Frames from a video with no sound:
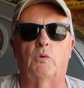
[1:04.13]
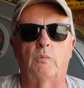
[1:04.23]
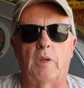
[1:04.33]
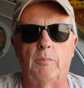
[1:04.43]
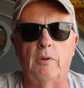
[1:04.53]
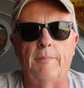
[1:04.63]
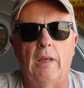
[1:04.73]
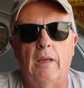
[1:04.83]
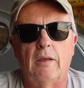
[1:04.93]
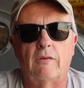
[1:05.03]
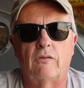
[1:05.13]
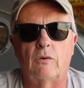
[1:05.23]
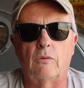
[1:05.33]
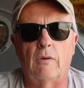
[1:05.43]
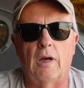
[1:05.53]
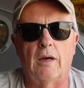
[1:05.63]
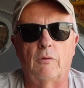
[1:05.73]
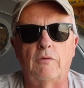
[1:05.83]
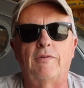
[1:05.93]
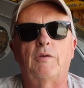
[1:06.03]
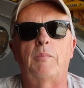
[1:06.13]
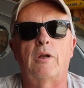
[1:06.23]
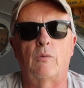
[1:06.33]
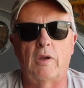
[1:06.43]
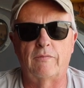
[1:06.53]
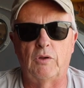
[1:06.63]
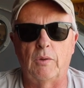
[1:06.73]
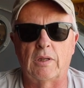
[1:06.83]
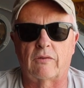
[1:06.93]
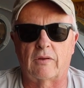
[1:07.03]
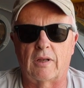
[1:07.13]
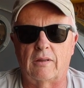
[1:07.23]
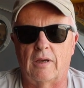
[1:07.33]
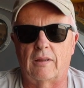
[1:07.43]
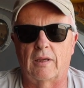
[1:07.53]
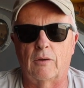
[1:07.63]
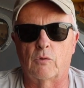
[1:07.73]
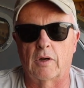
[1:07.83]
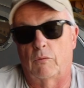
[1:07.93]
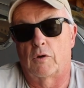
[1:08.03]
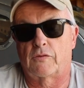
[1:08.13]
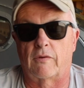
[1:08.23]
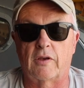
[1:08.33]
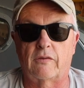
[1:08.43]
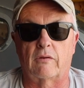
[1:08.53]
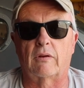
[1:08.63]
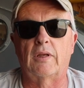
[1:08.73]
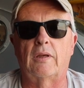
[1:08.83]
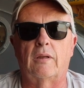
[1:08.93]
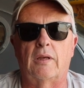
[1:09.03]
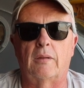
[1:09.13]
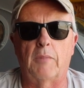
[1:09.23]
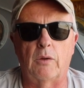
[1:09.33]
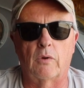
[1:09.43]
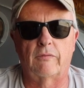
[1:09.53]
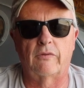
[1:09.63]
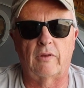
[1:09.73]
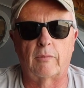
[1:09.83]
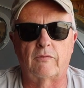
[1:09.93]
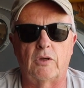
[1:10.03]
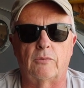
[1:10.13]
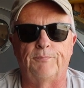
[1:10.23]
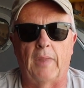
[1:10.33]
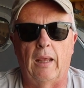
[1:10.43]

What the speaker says: old people. So we found a better way of doing this, and I think it works for us certainly, and it might work for some of you.